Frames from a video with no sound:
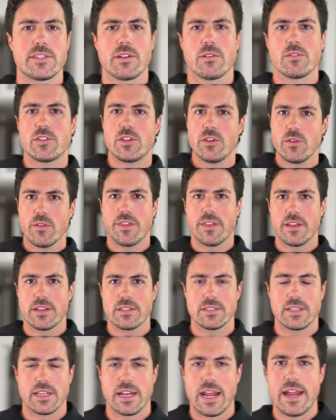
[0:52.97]
so, two
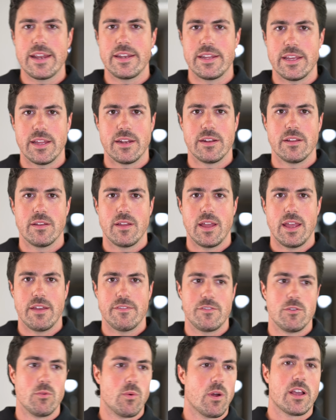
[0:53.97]
things that I did,
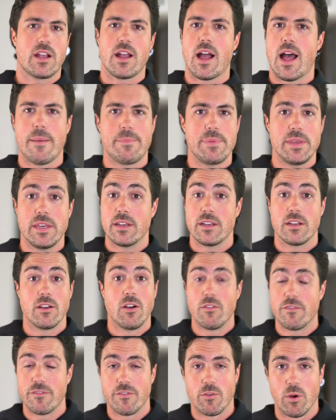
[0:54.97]
if you want to copy it,
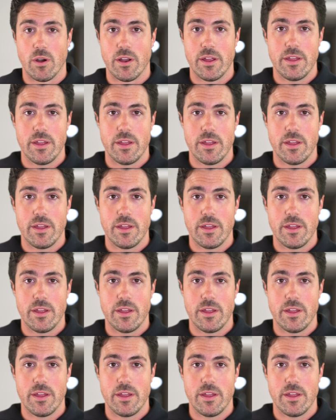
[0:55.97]
go for